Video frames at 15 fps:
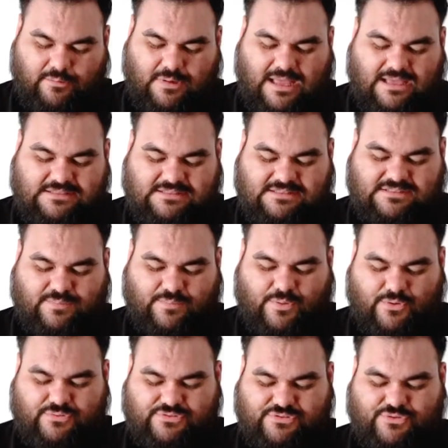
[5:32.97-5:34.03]
wax is
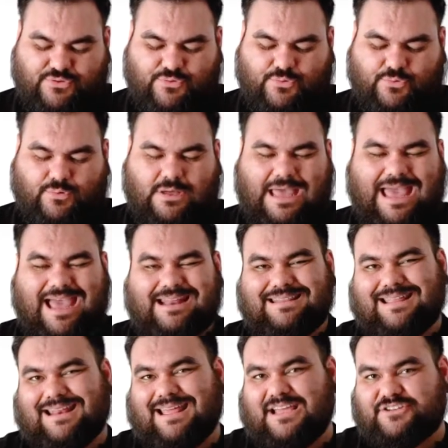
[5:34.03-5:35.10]
supposed to add
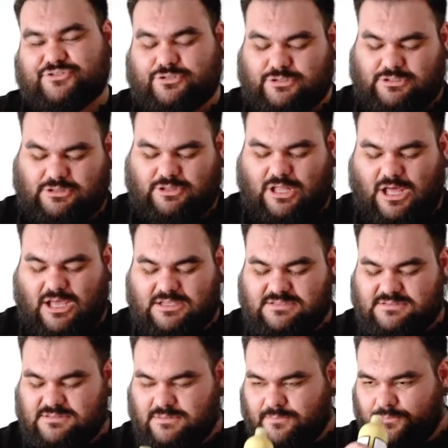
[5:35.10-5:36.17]
that extra gloss
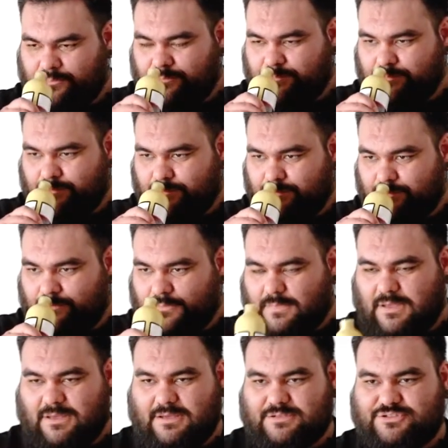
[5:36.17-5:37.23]

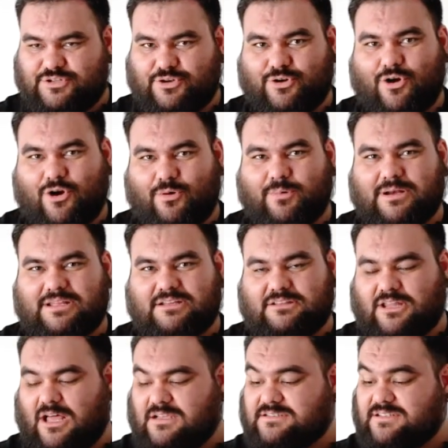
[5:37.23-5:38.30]
to your already
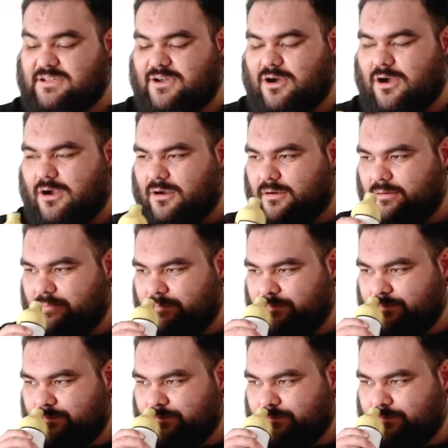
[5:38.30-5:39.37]
glossy car.
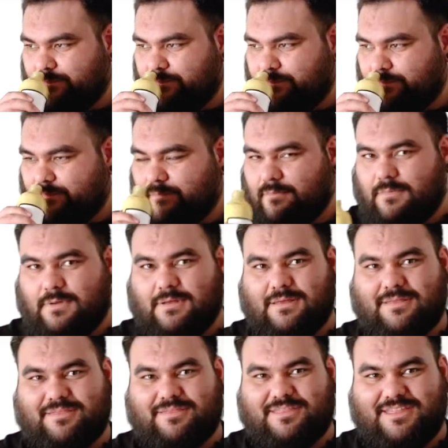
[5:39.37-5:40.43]

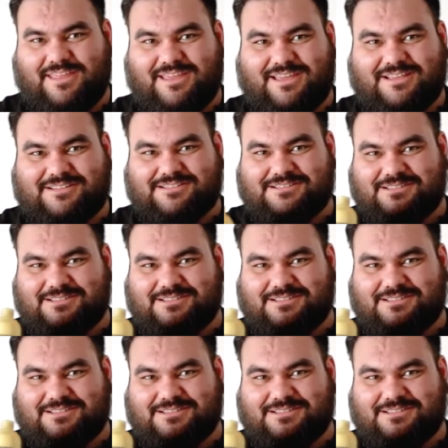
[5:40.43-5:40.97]
This